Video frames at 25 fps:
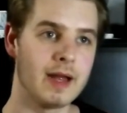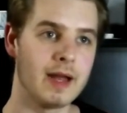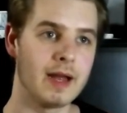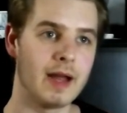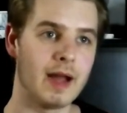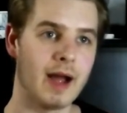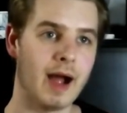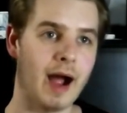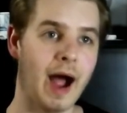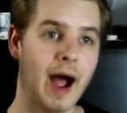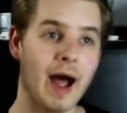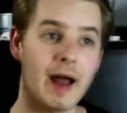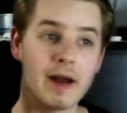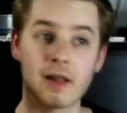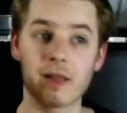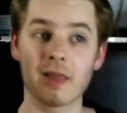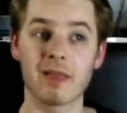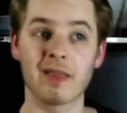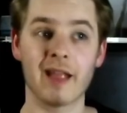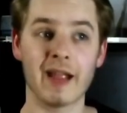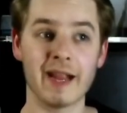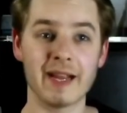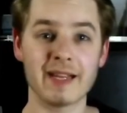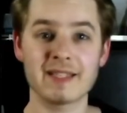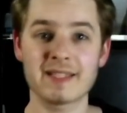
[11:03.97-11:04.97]
on a
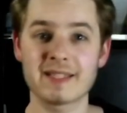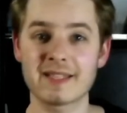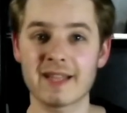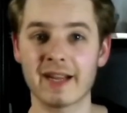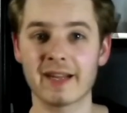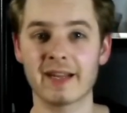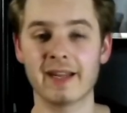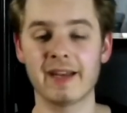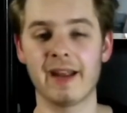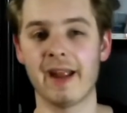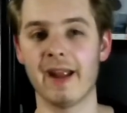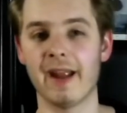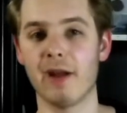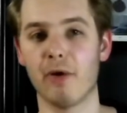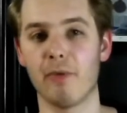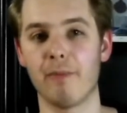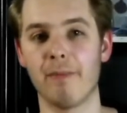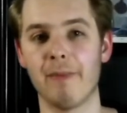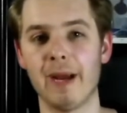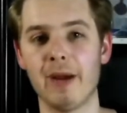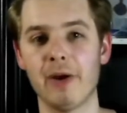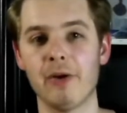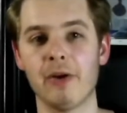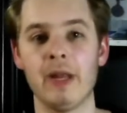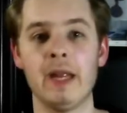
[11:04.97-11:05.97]
last-second Hail
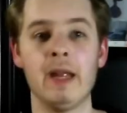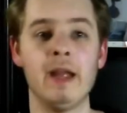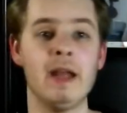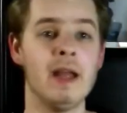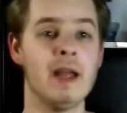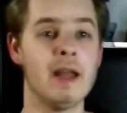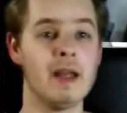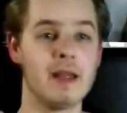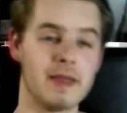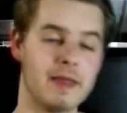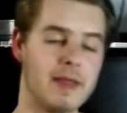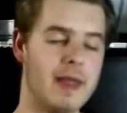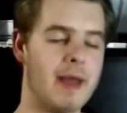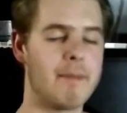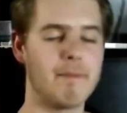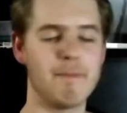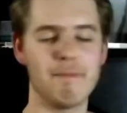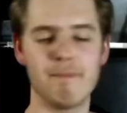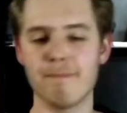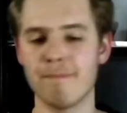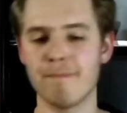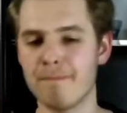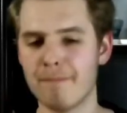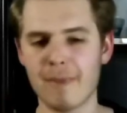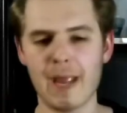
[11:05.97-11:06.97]
Mary that
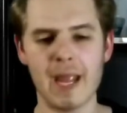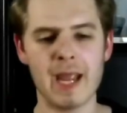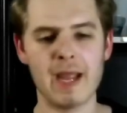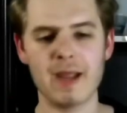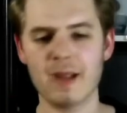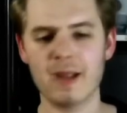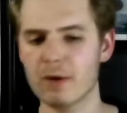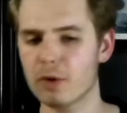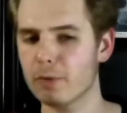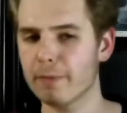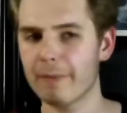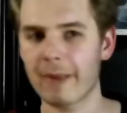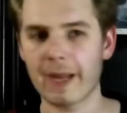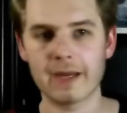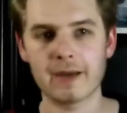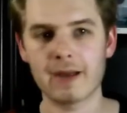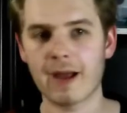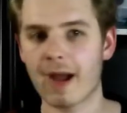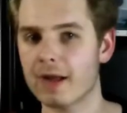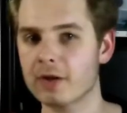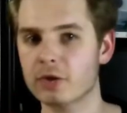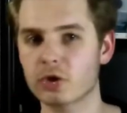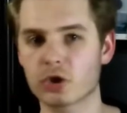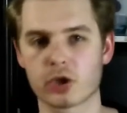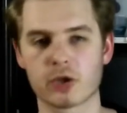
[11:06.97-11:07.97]
may or may
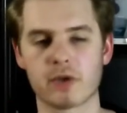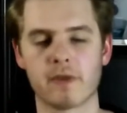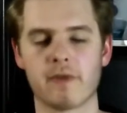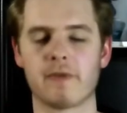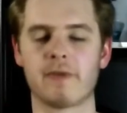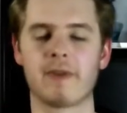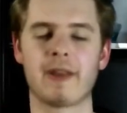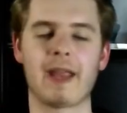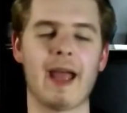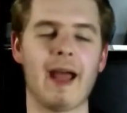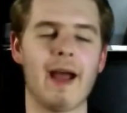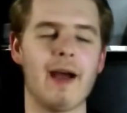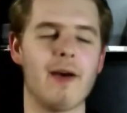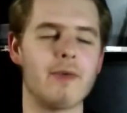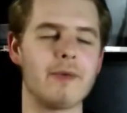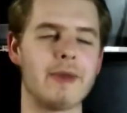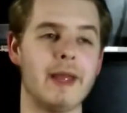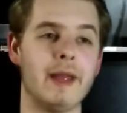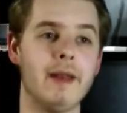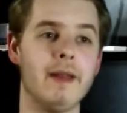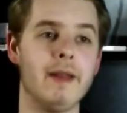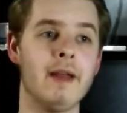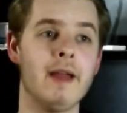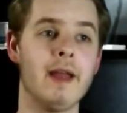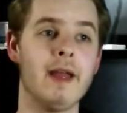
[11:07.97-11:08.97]
not should have
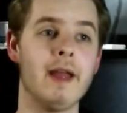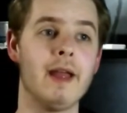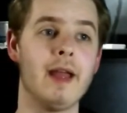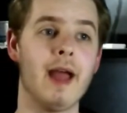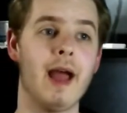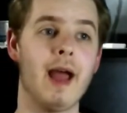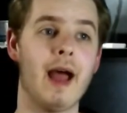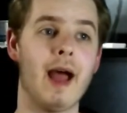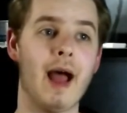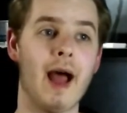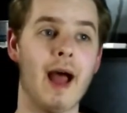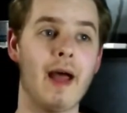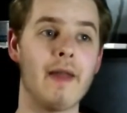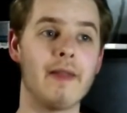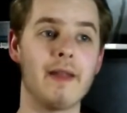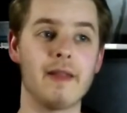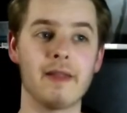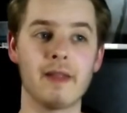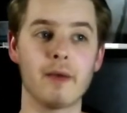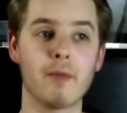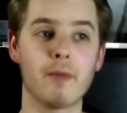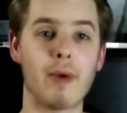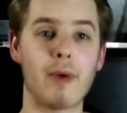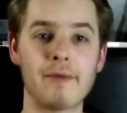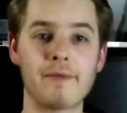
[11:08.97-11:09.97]
counted, and then they
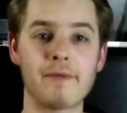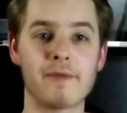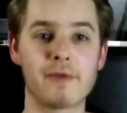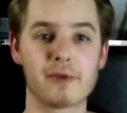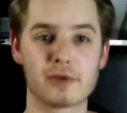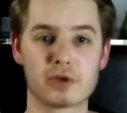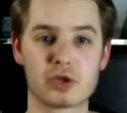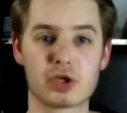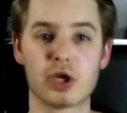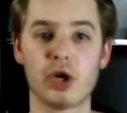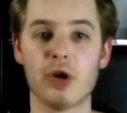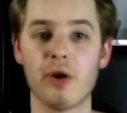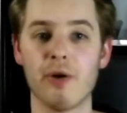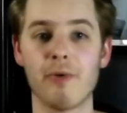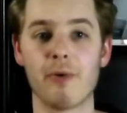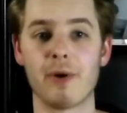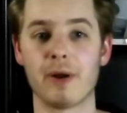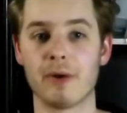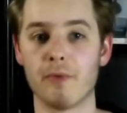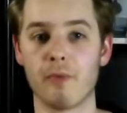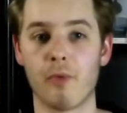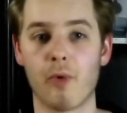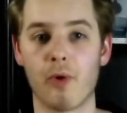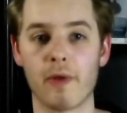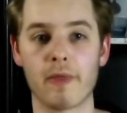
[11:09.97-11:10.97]
went for 2 and
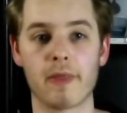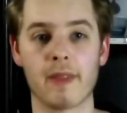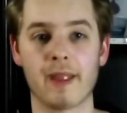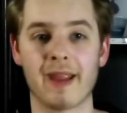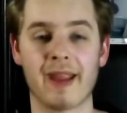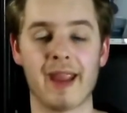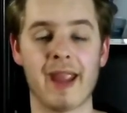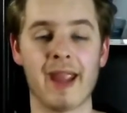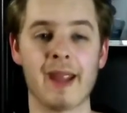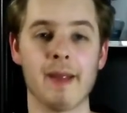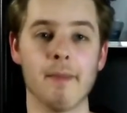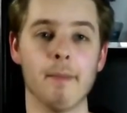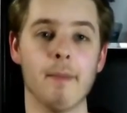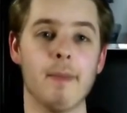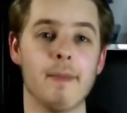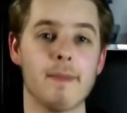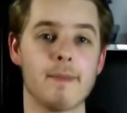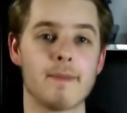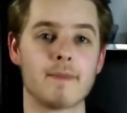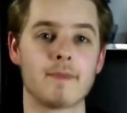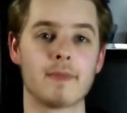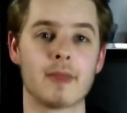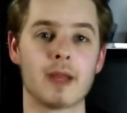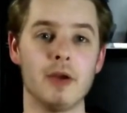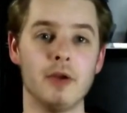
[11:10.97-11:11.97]
won the game.
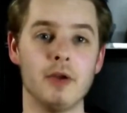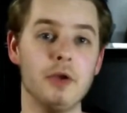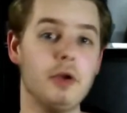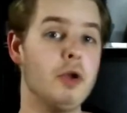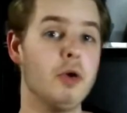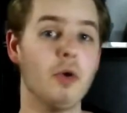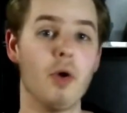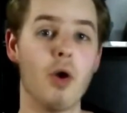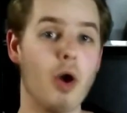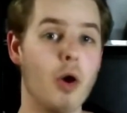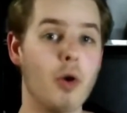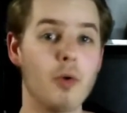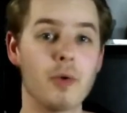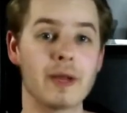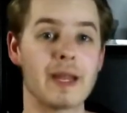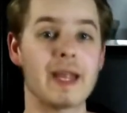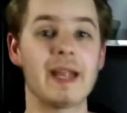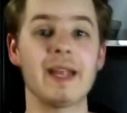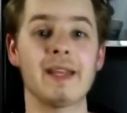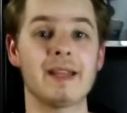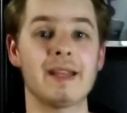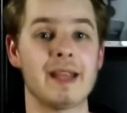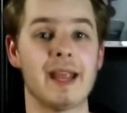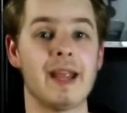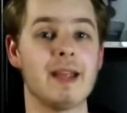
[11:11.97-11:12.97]
You don't
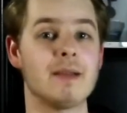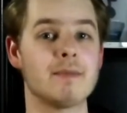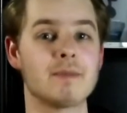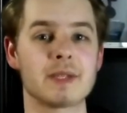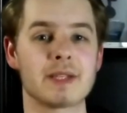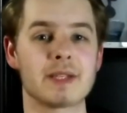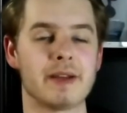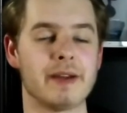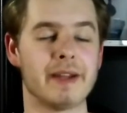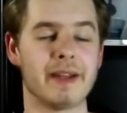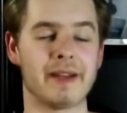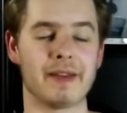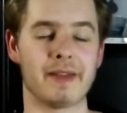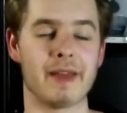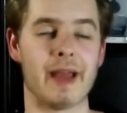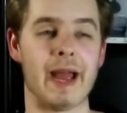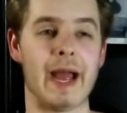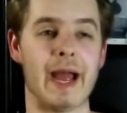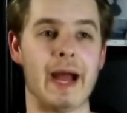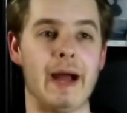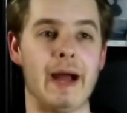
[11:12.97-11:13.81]
get games like that